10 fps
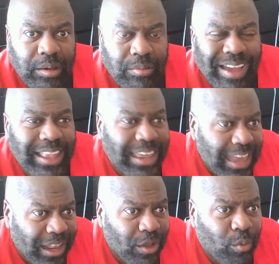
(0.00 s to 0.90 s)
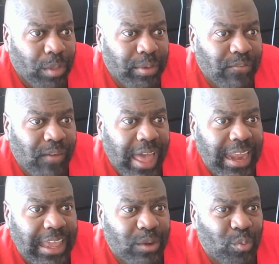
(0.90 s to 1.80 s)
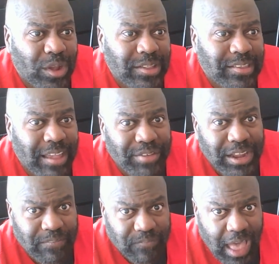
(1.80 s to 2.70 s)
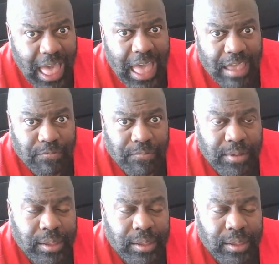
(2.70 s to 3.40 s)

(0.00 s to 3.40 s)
Right? Canelo will be fighting at 175.